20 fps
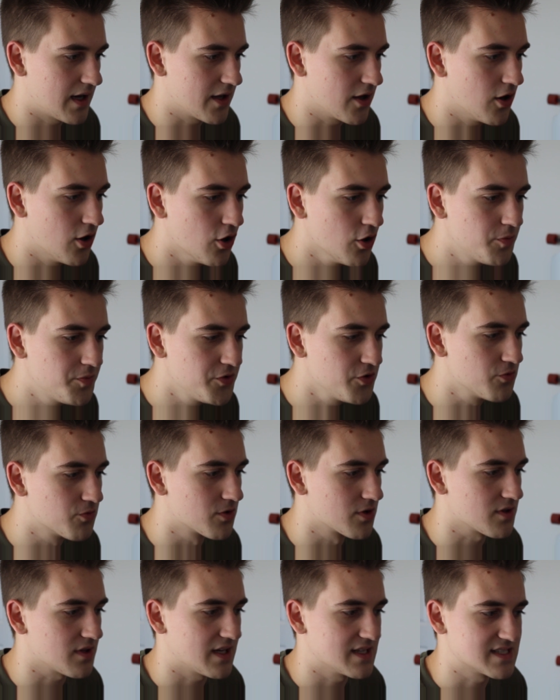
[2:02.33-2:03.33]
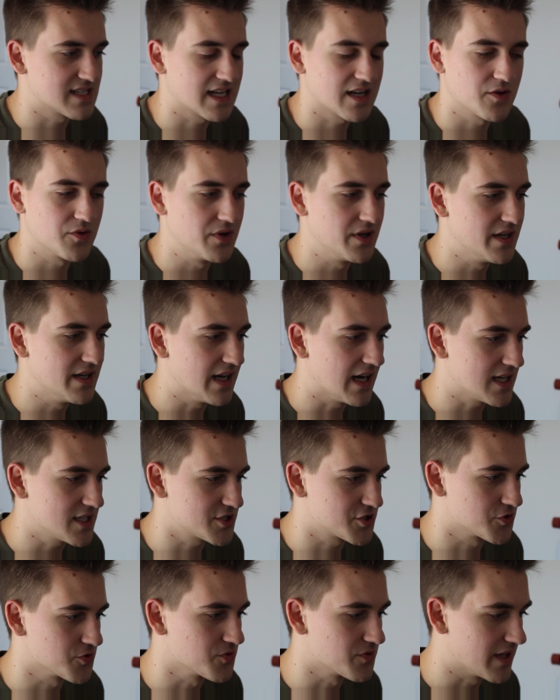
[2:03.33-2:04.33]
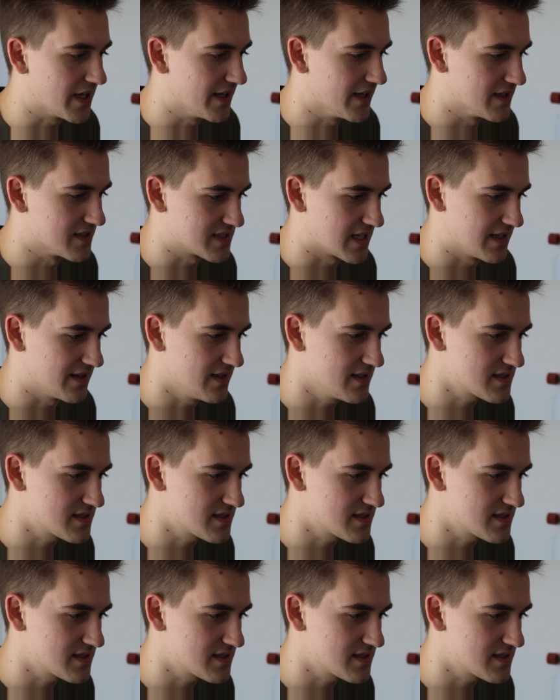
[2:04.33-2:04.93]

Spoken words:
I hope you realize how not true that is.